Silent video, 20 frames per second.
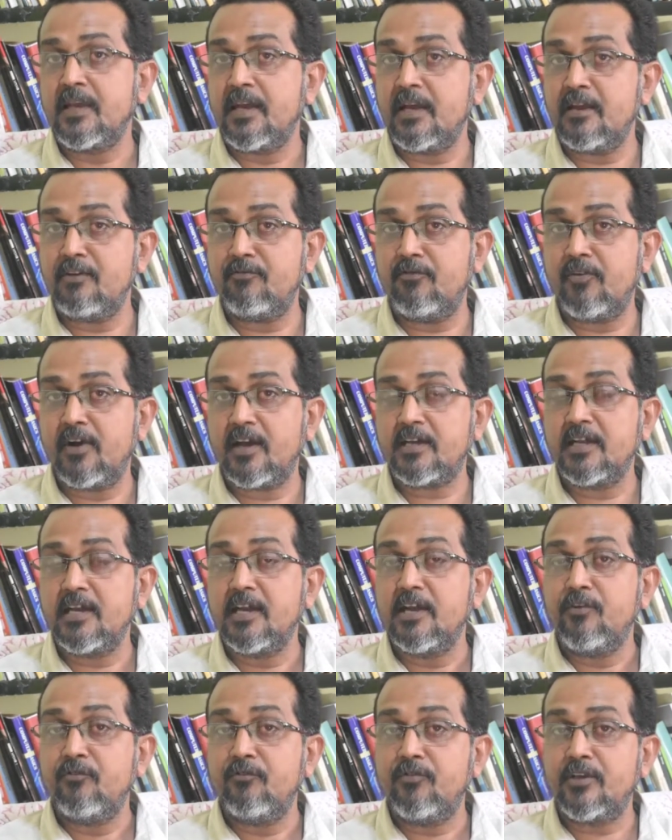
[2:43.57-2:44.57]
In fact,
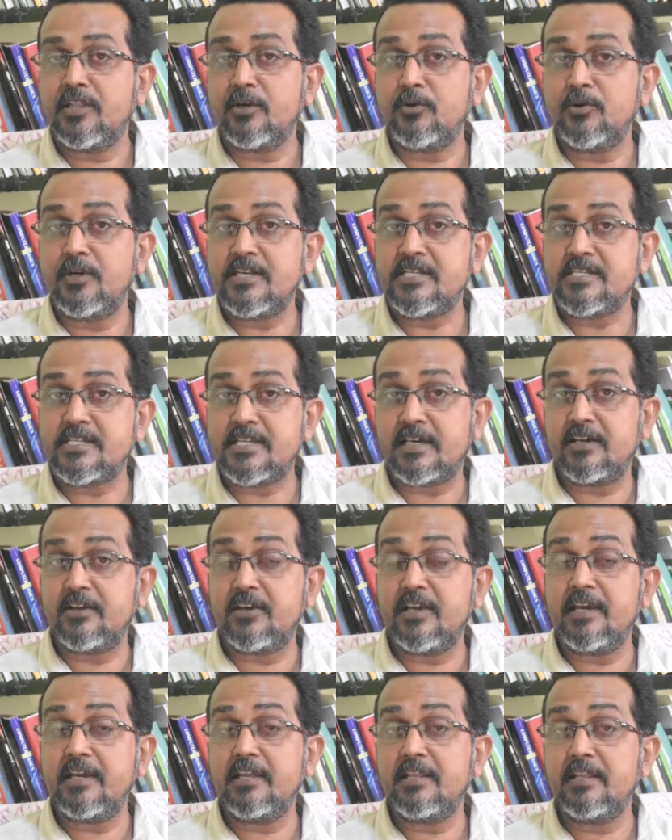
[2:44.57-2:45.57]
without
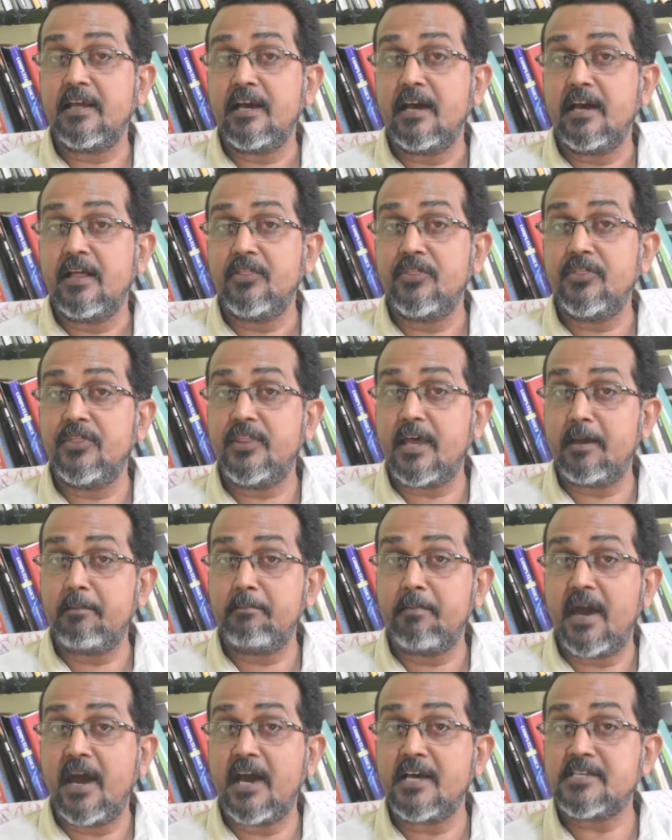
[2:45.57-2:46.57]
disagreeing
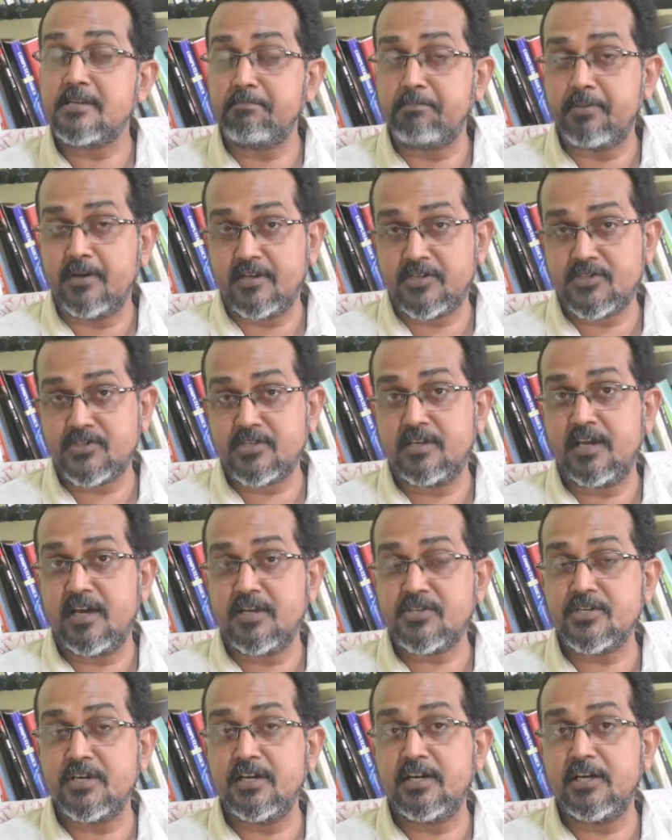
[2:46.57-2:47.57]
them as a person,
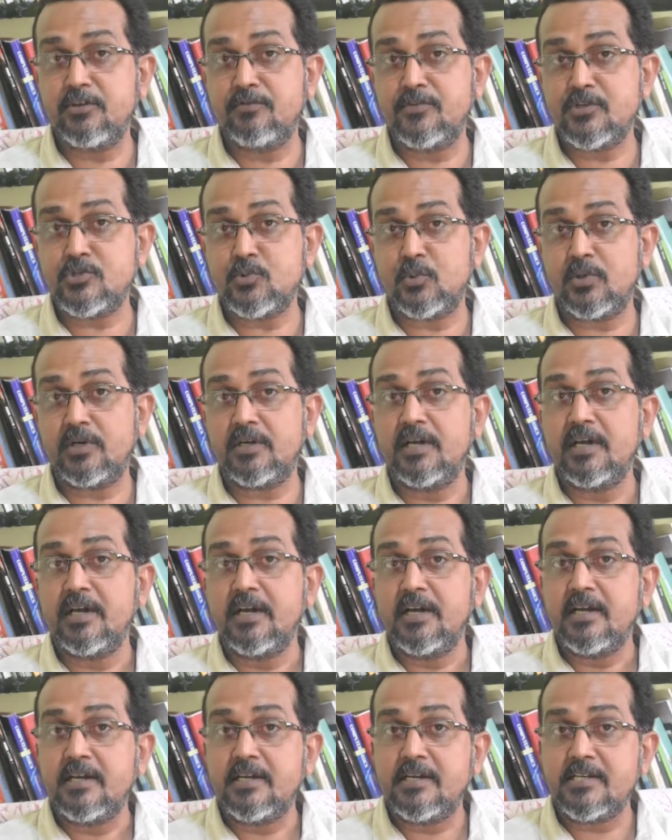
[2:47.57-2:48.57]
as an individual,
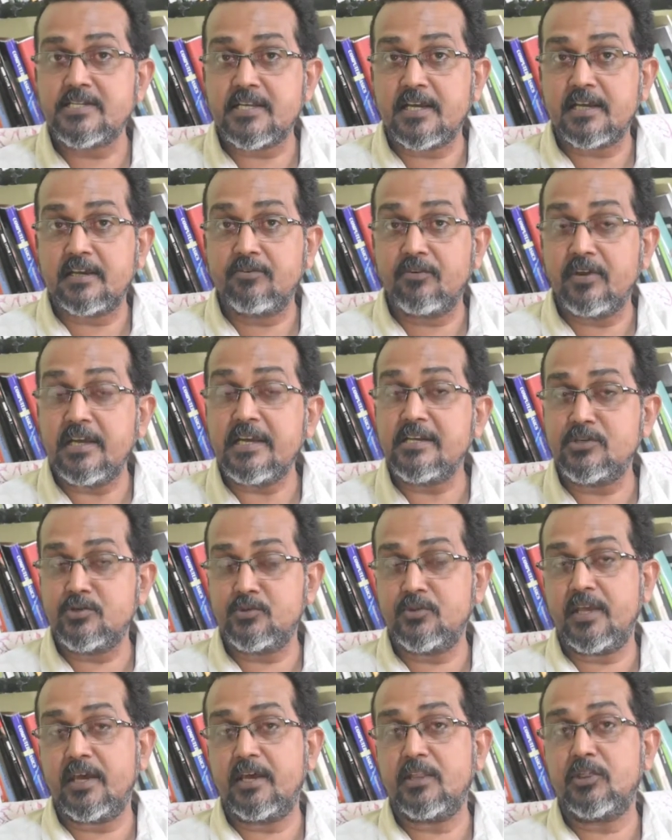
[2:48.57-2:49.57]
disagreeing to
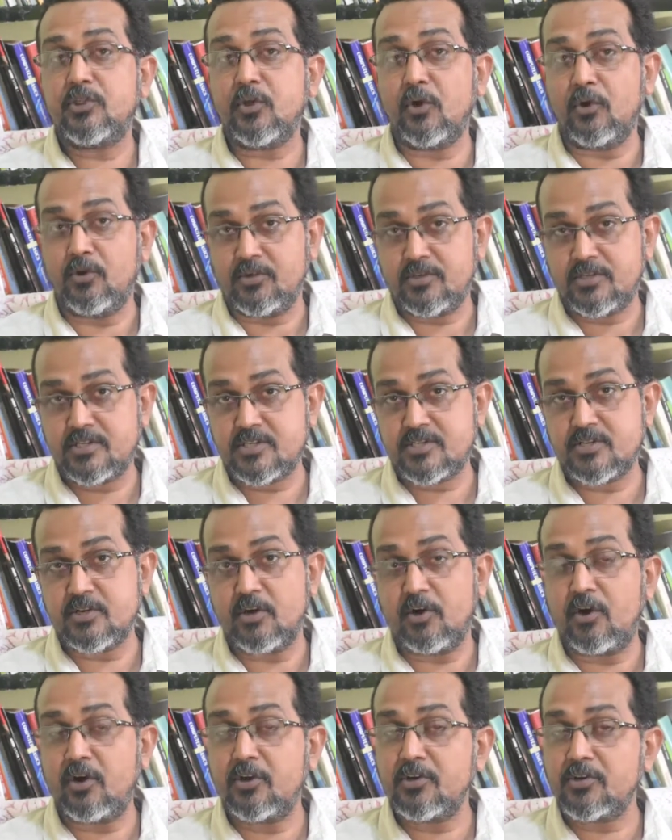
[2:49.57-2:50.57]
their thoughts
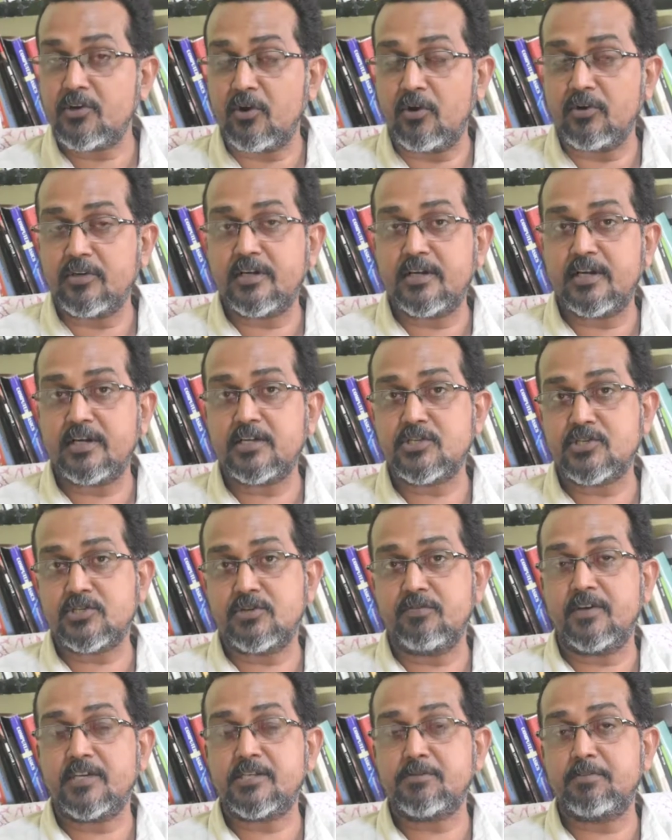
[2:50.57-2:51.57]
or context
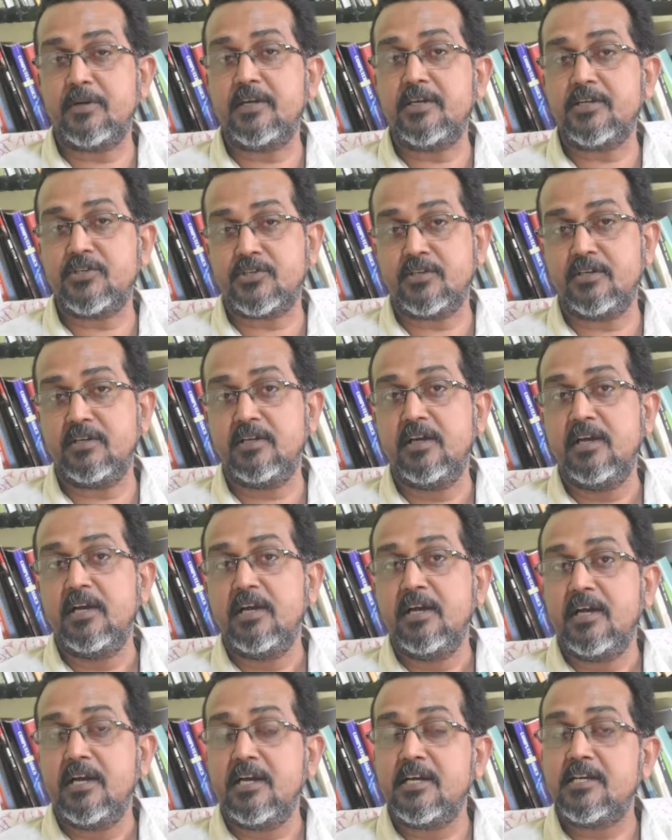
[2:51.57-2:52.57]
of explanation,
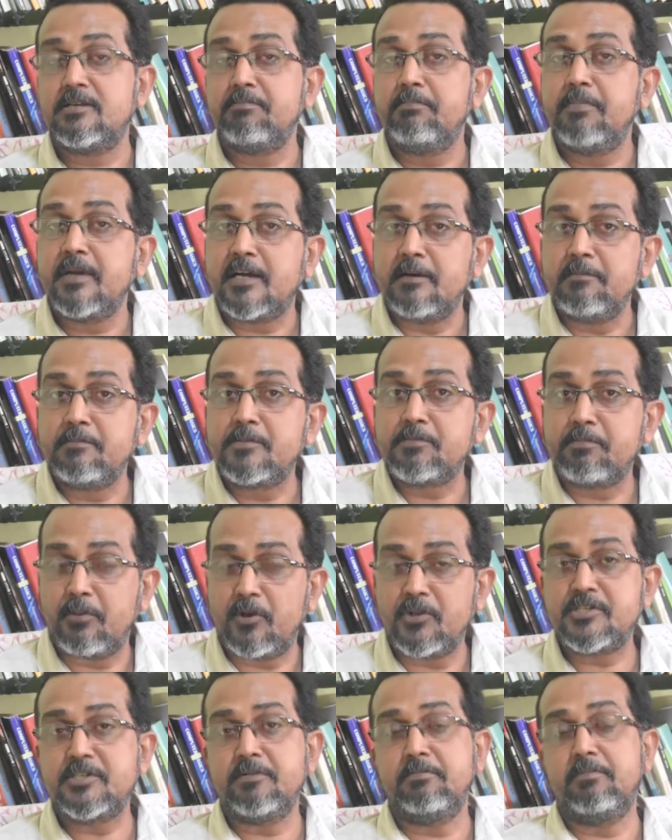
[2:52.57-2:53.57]
it becomes
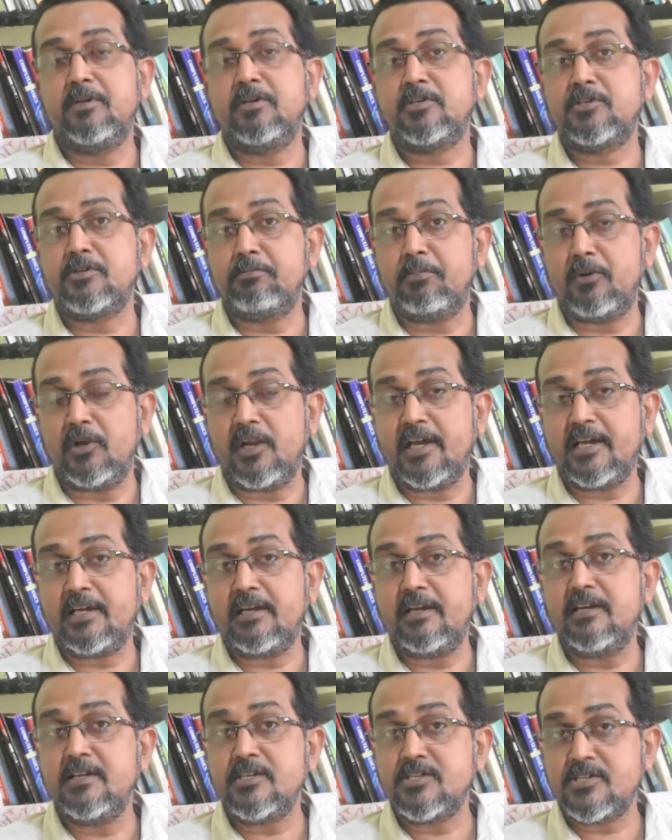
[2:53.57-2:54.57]
possible to
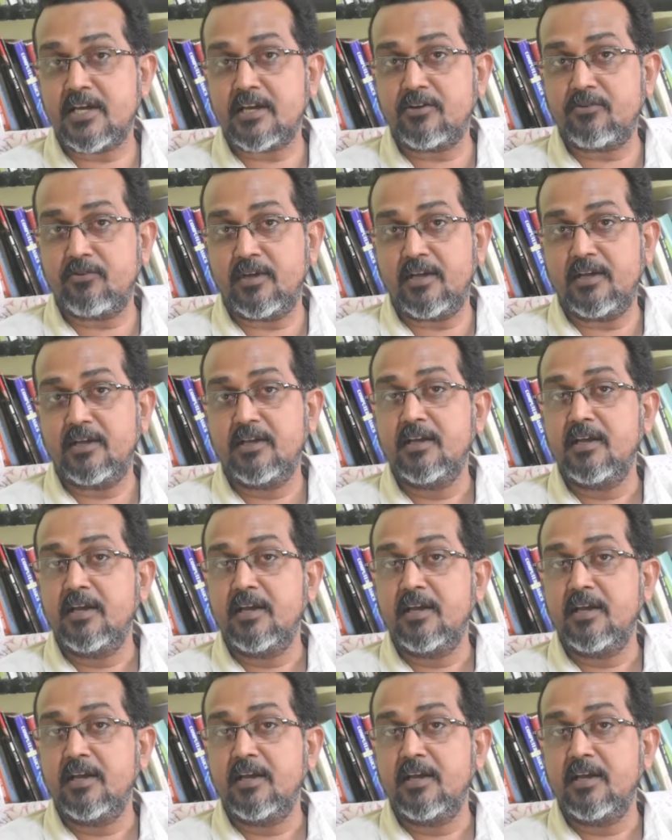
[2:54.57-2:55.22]
politely disagree.